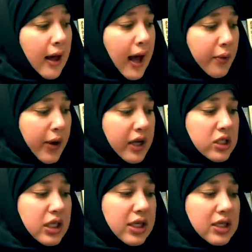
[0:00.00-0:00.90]
I ran
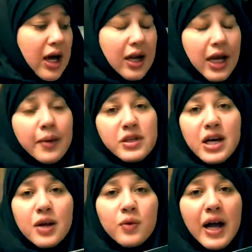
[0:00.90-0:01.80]
into this on
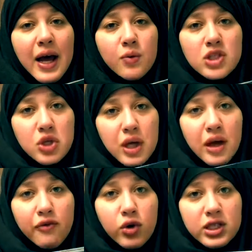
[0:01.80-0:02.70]
Amazon when I was
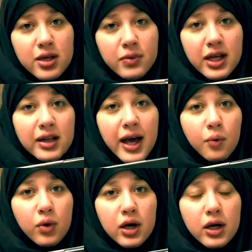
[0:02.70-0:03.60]
looking for something
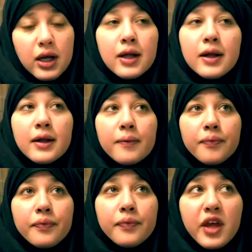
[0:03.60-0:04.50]
that would
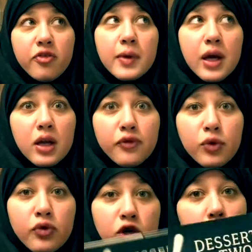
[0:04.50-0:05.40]
give me enough
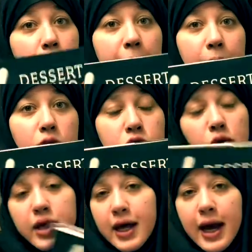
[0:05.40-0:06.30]
food for 2 people
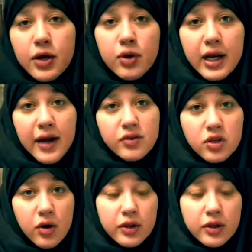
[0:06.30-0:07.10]
so that I do not have to throw